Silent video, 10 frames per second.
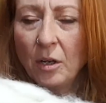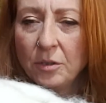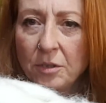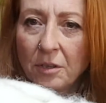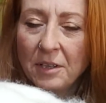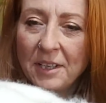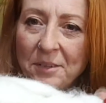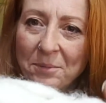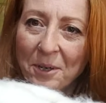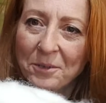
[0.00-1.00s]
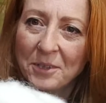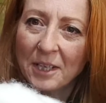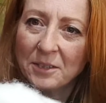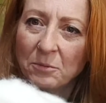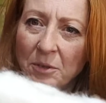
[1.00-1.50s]
During this
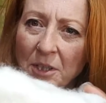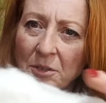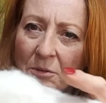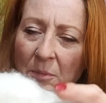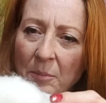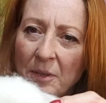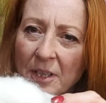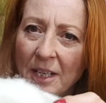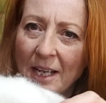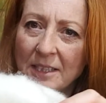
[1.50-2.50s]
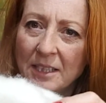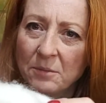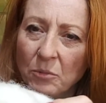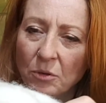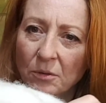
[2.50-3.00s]
process, I want you to remember that less
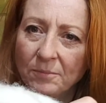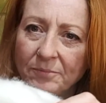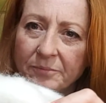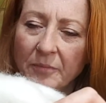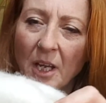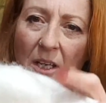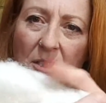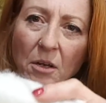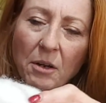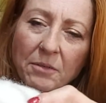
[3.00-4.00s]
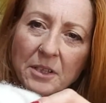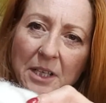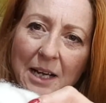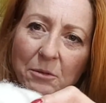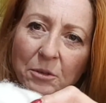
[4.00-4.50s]
is more. So if in
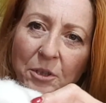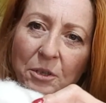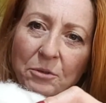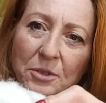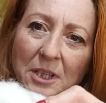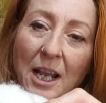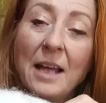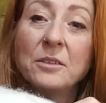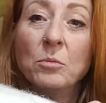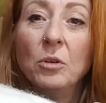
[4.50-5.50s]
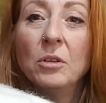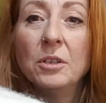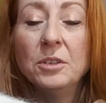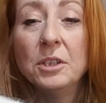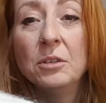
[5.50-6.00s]
doubt, use less wool,
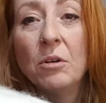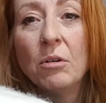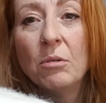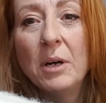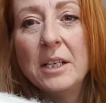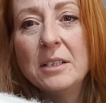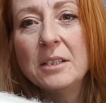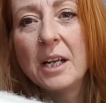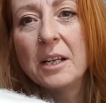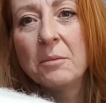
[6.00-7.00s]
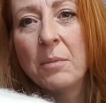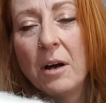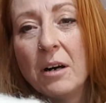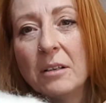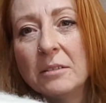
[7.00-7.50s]
because you can always take
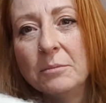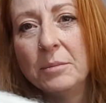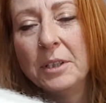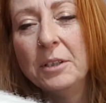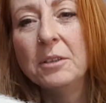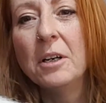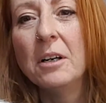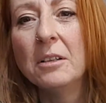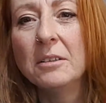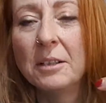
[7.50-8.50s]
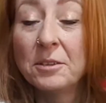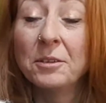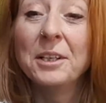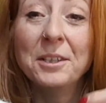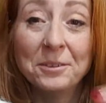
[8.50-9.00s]
apart, but you can't,
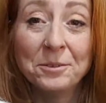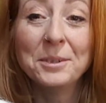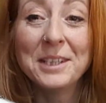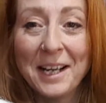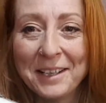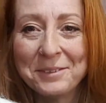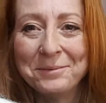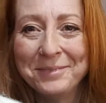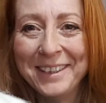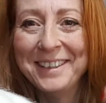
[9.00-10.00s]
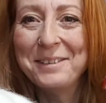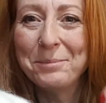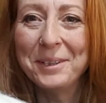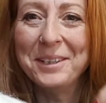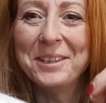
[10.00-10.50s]
sorry, you can always add,
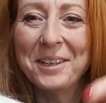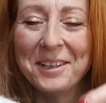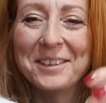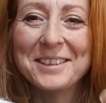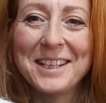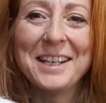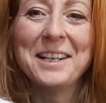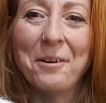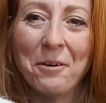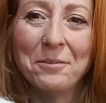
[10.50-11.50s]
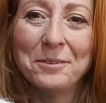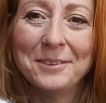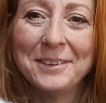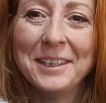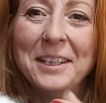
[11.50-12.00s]
but you can't take it off.
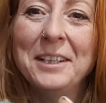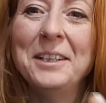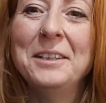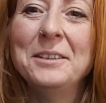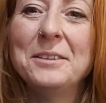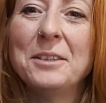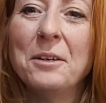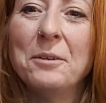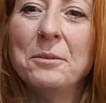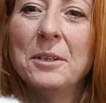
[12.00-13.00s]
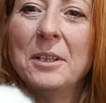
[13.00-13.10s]
So